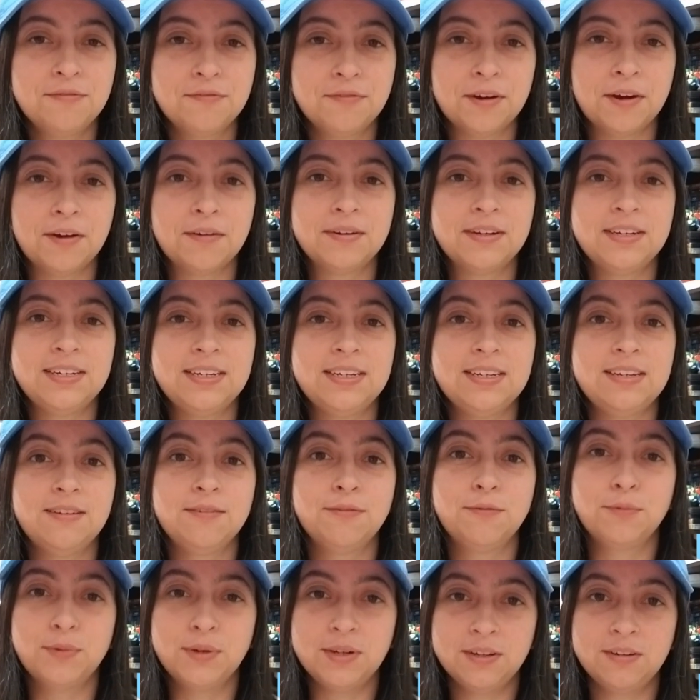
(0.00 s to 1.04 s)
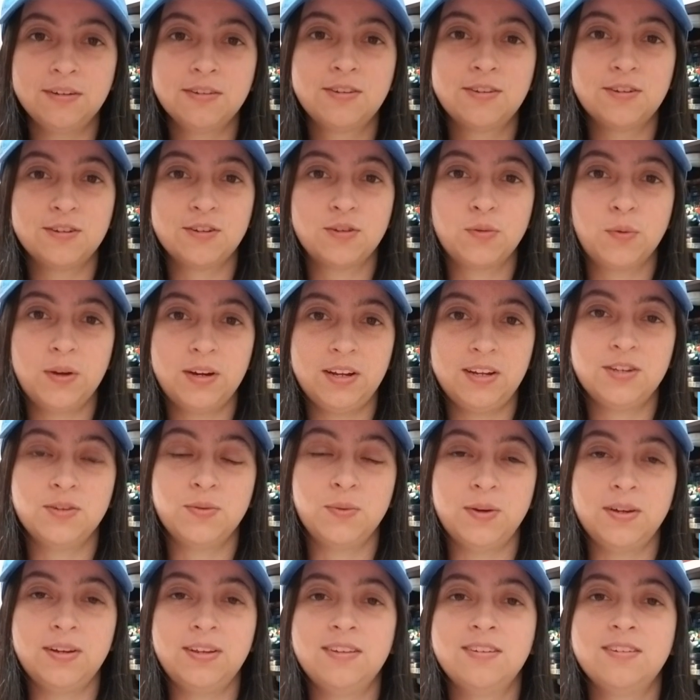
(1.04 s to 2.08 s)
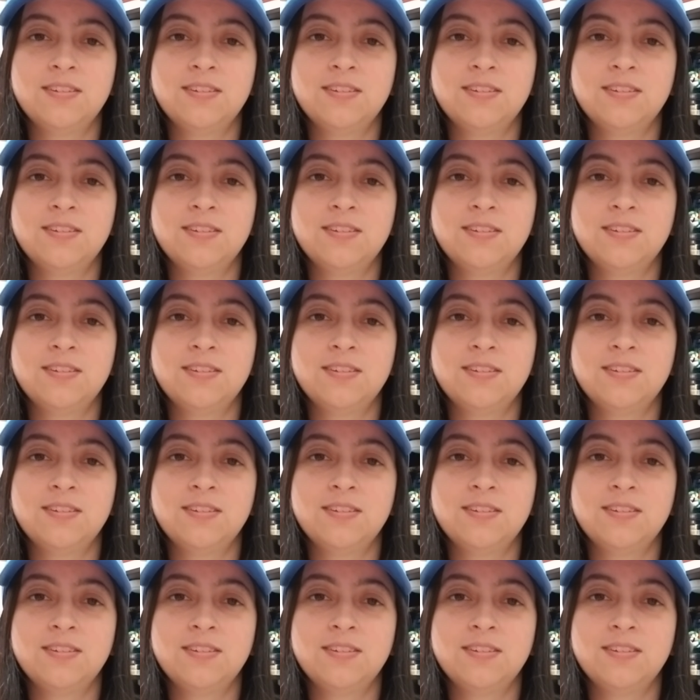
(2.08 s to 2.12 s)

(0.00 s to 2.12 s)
very real to 2020.